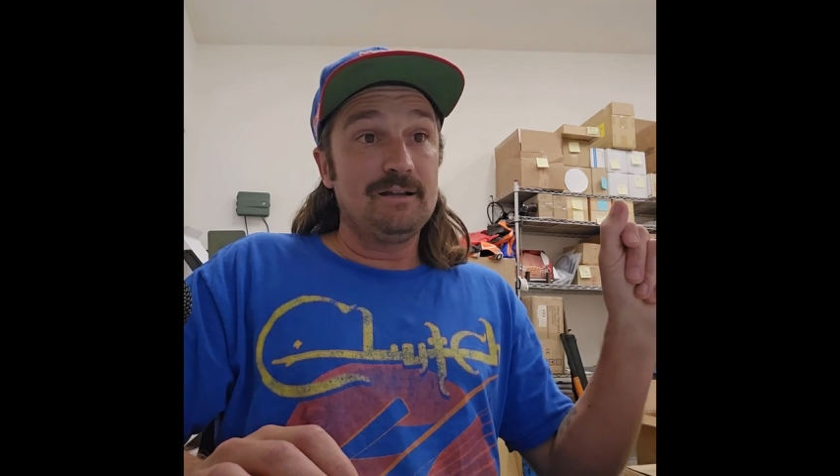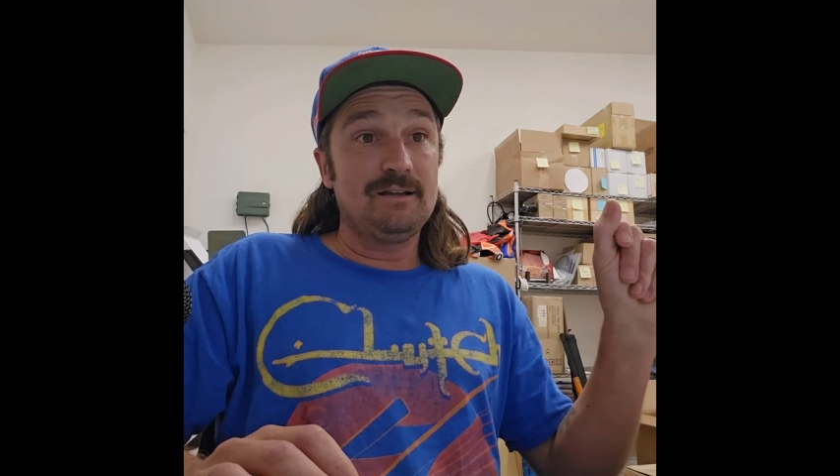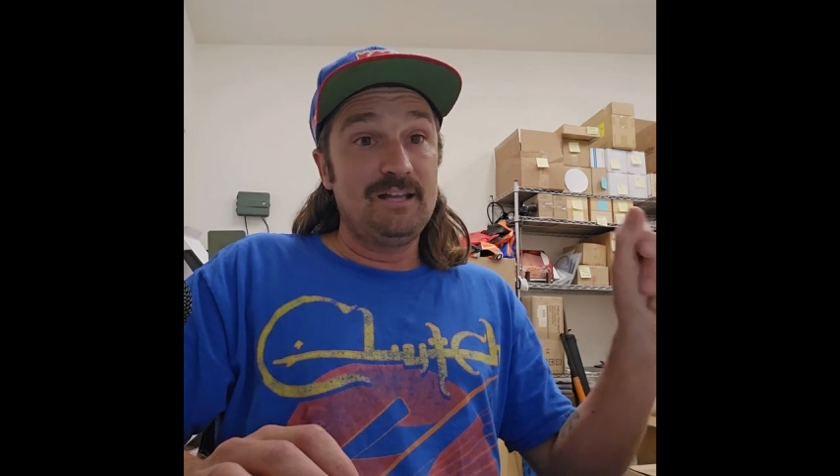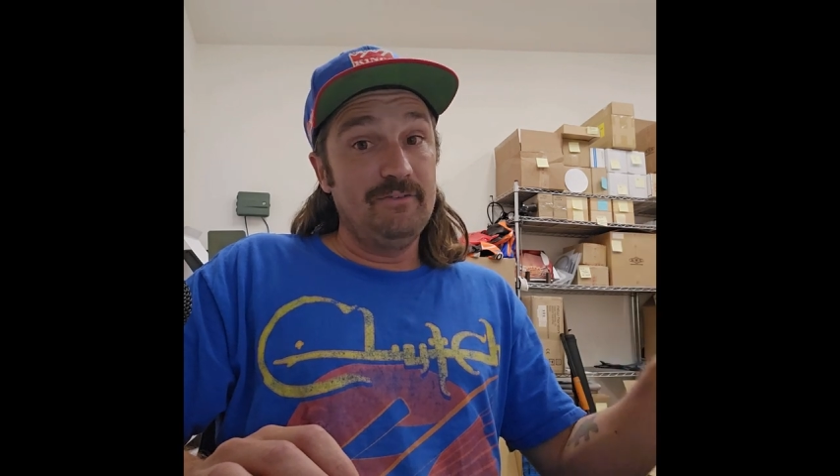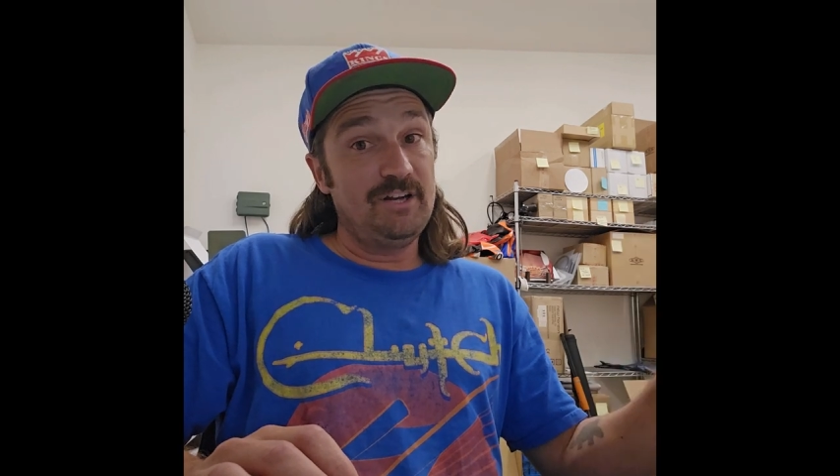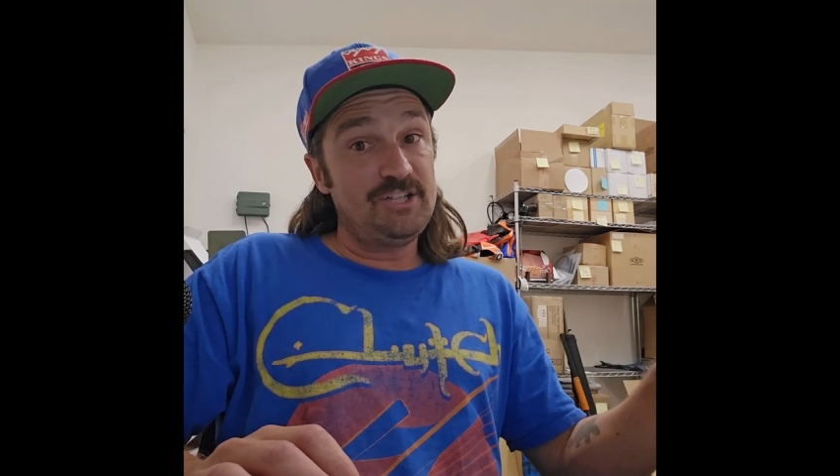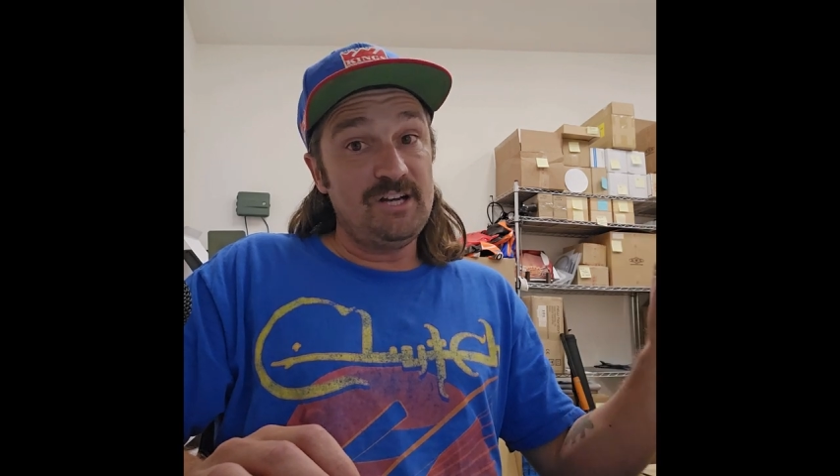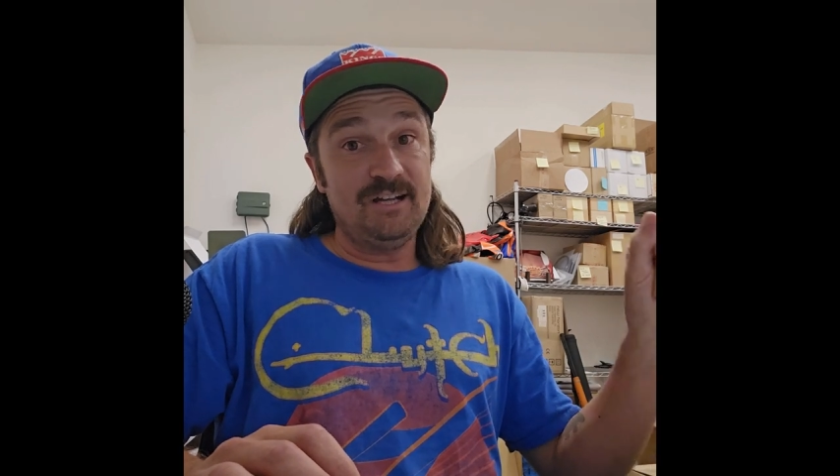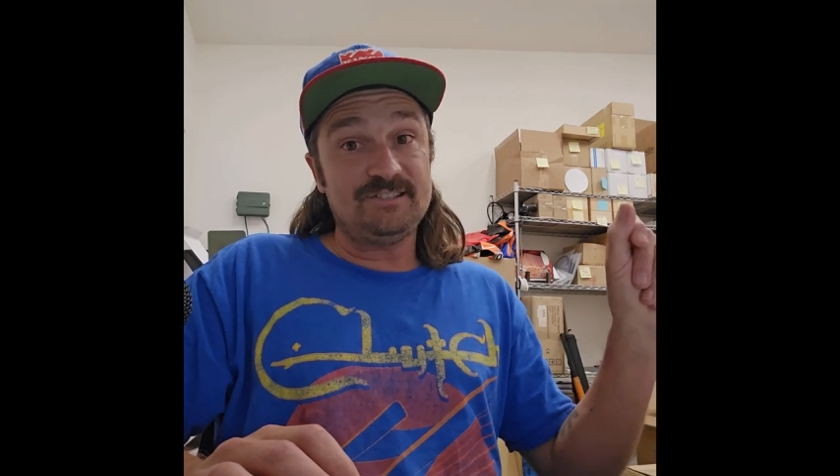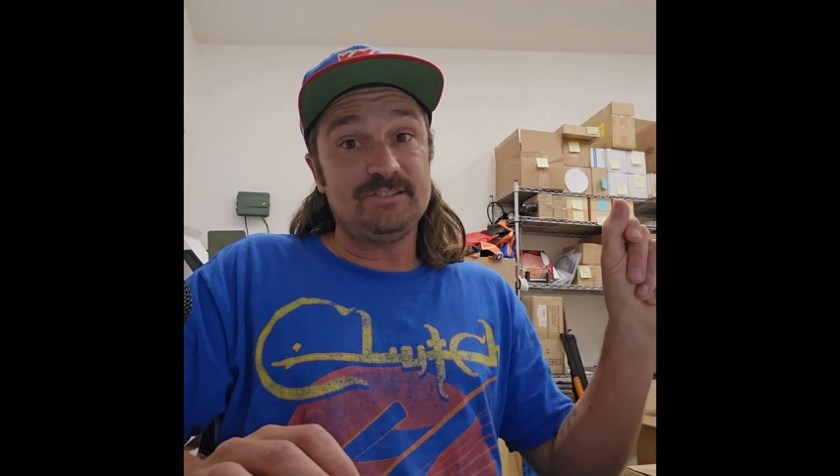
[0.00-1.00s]
give it a
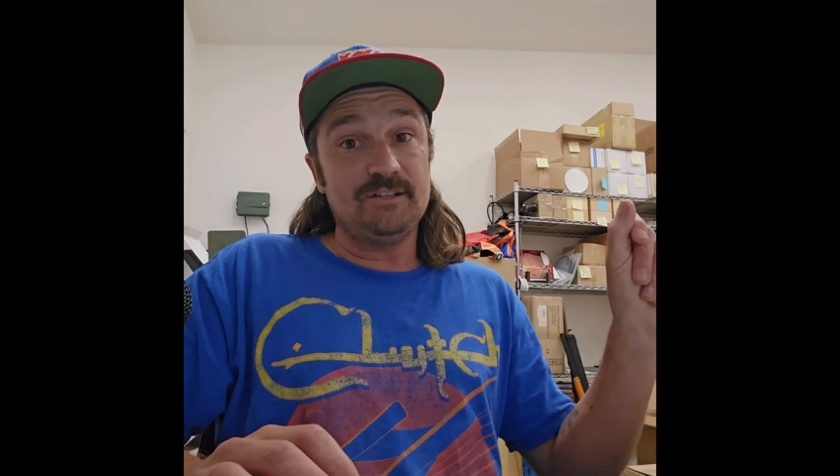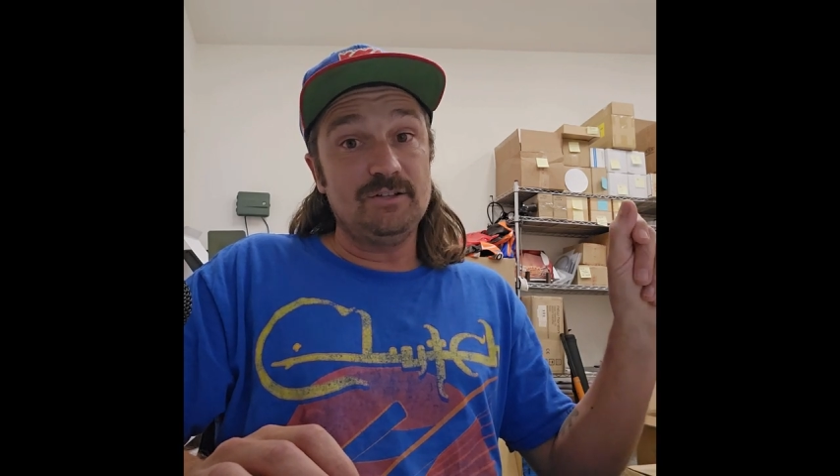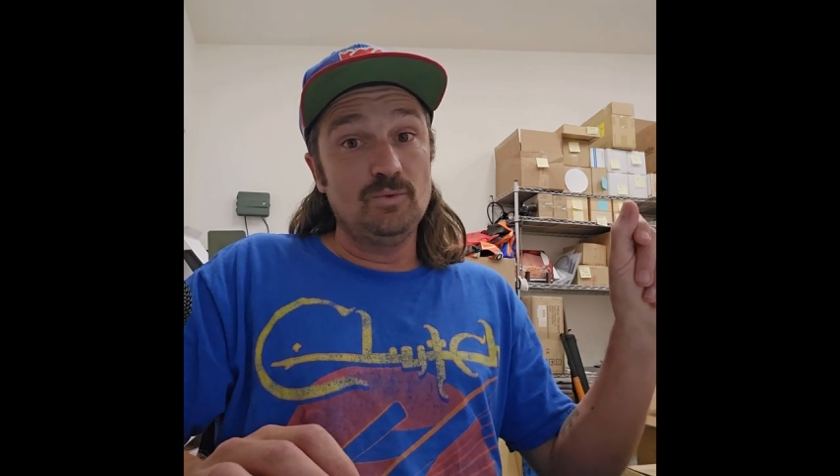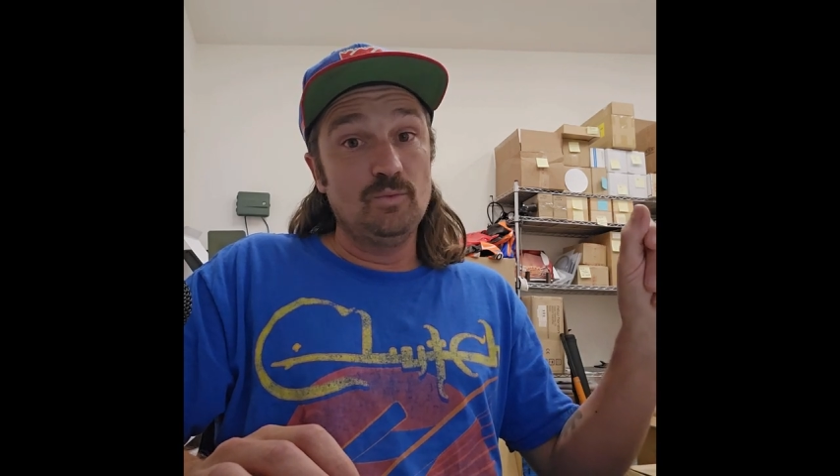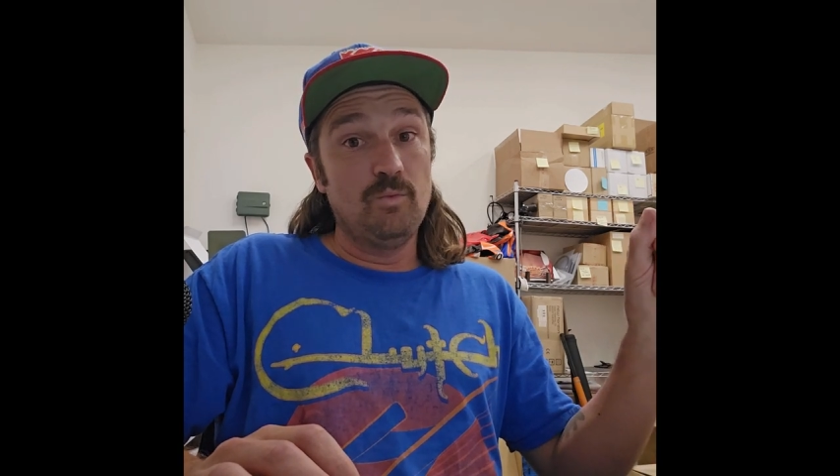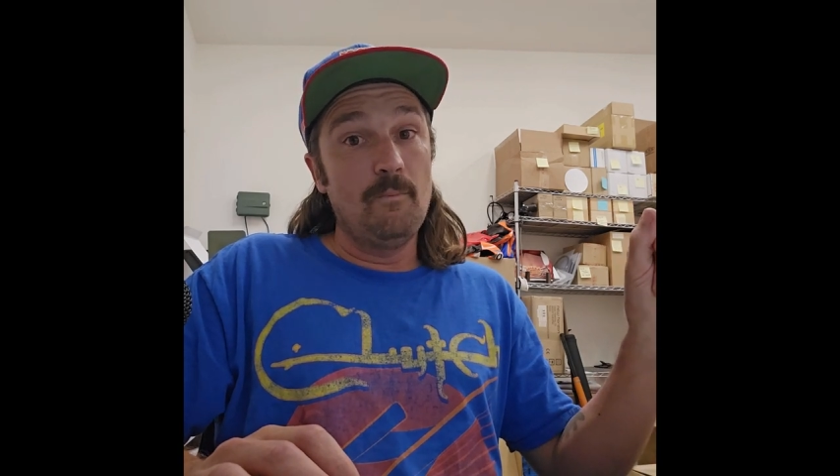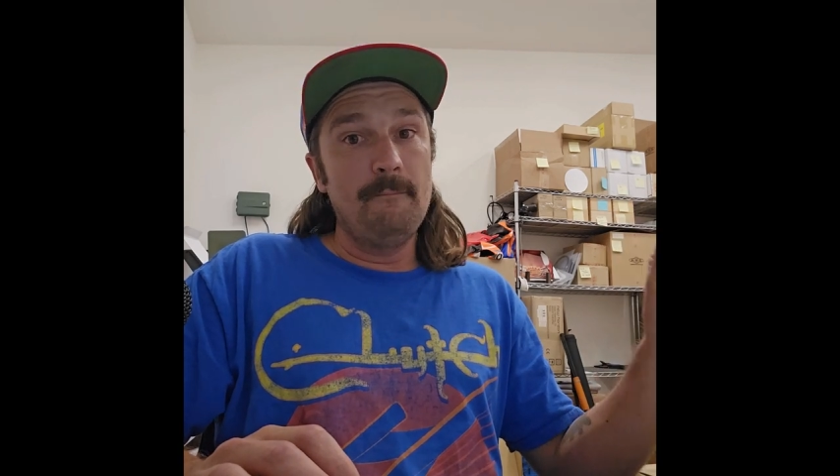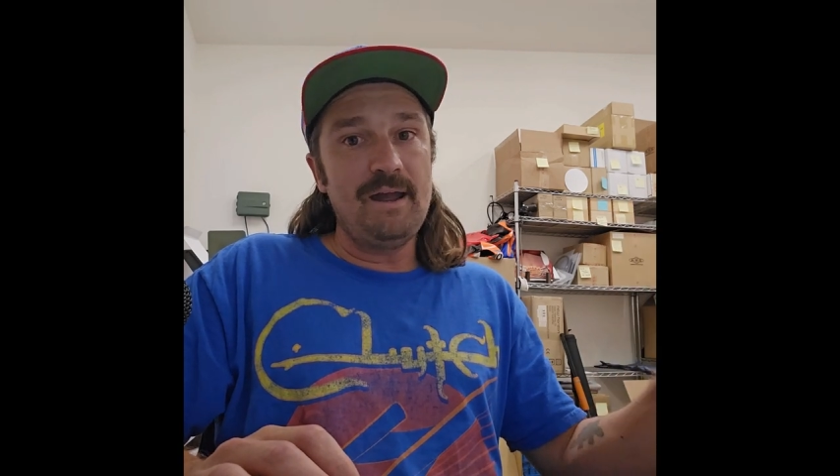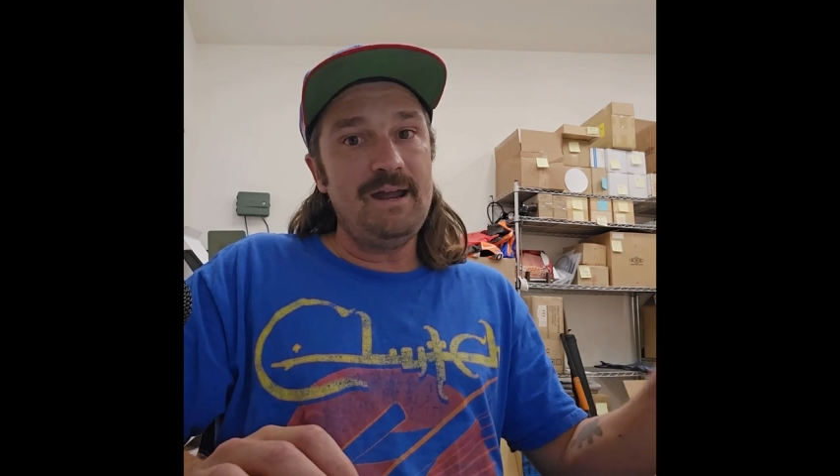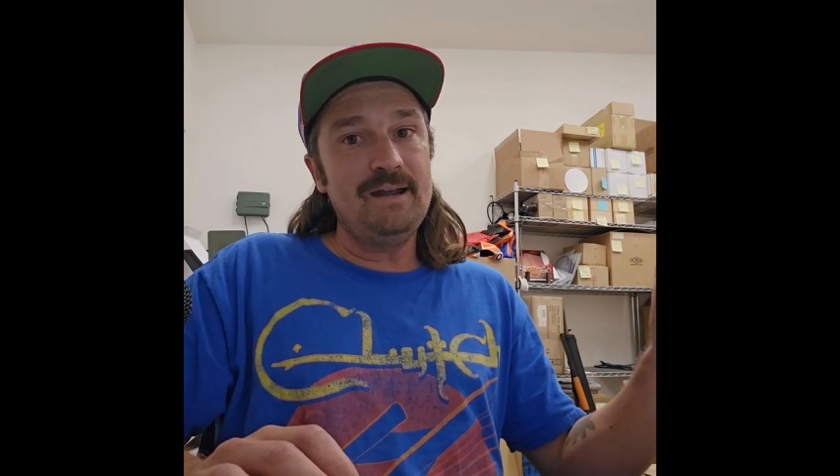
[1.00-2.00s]
chance. You
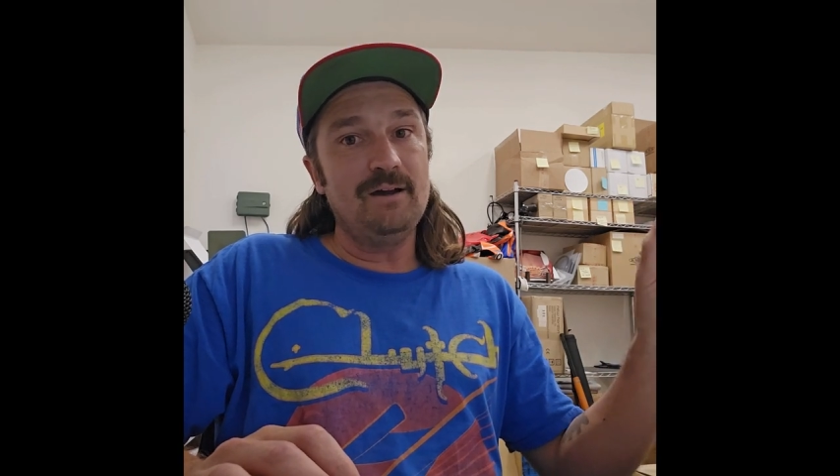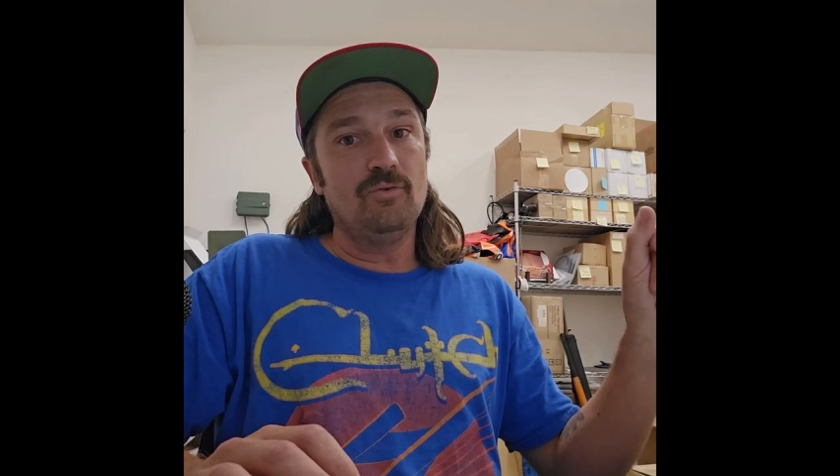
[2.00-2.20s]
may